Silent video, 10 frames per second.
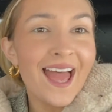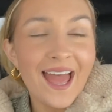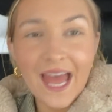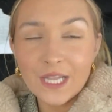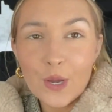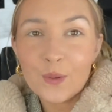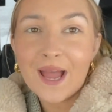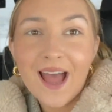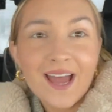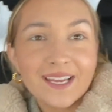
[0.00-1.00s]
Hello
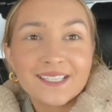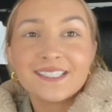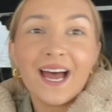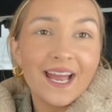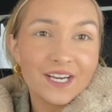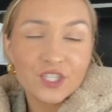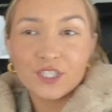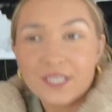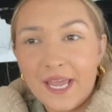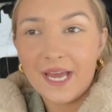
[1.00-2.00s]
guys, I
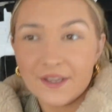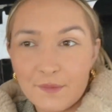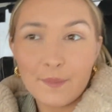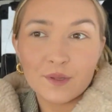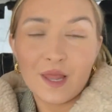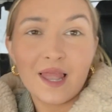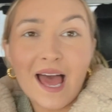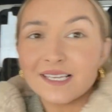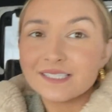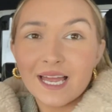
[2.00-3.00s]
actually can't even remember the
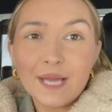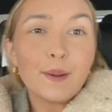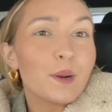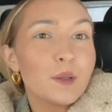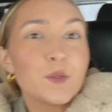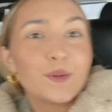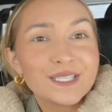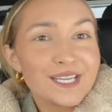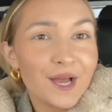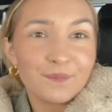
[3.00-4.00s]
last time I probably
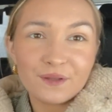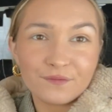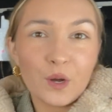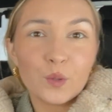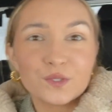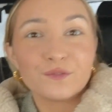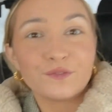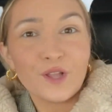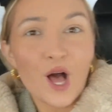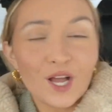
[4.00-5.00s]
picked up my phone to
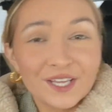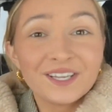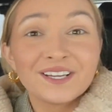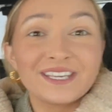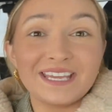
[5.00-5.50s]
vlog. Okay,